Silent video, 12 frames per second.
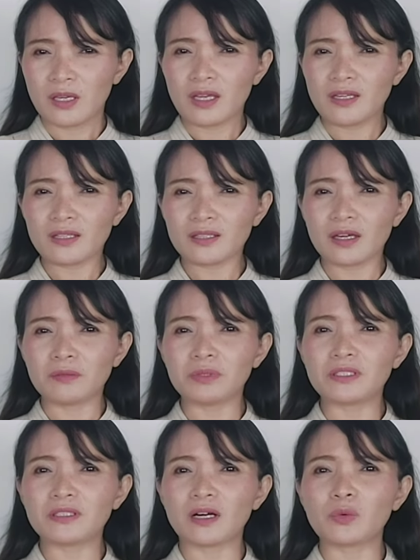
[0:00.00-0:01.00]
And it can
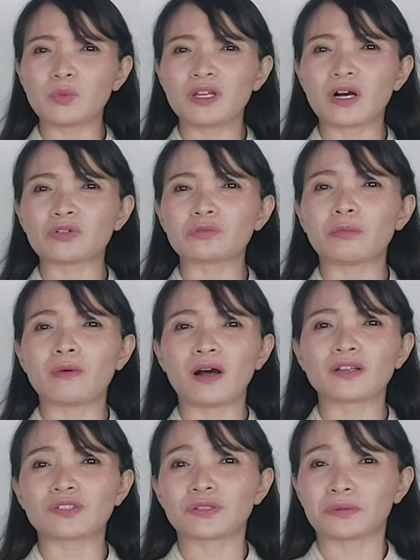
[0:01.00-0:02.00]
be done without
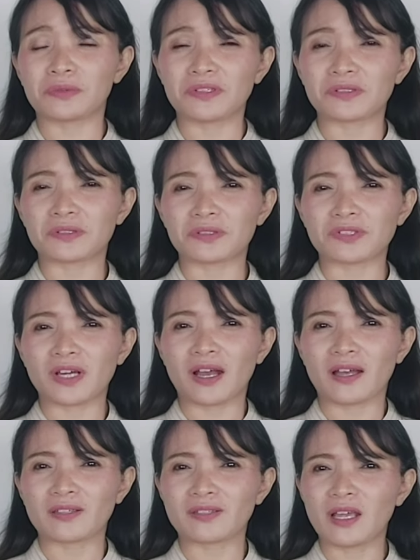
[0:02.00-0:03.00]
much research
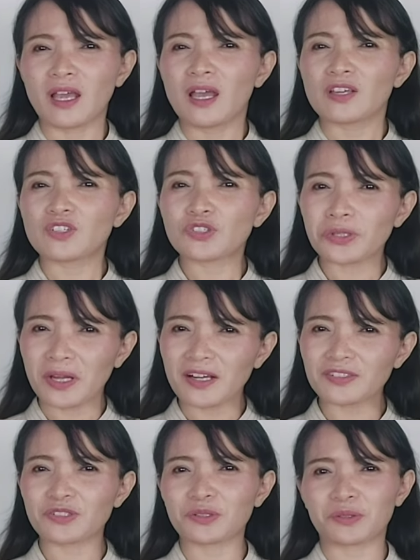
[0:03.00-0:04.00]
as
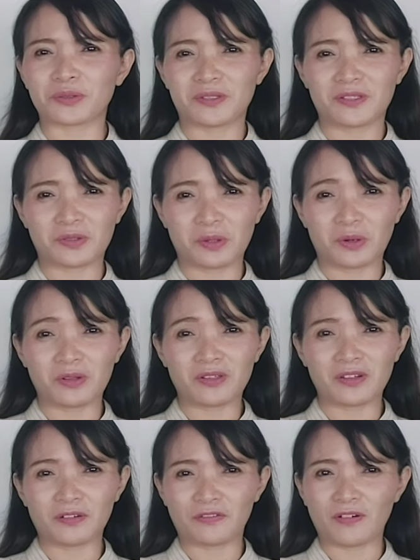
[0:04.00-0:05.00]
structure is
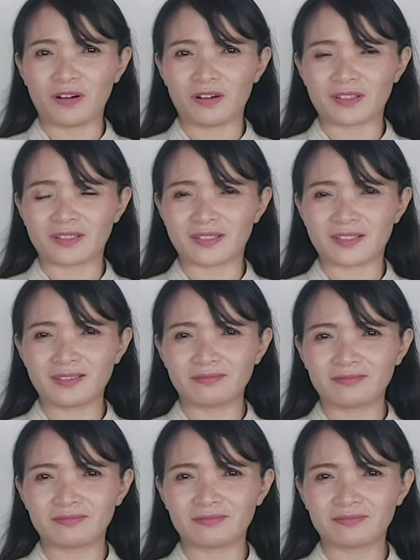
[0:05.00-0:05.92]
only the focus.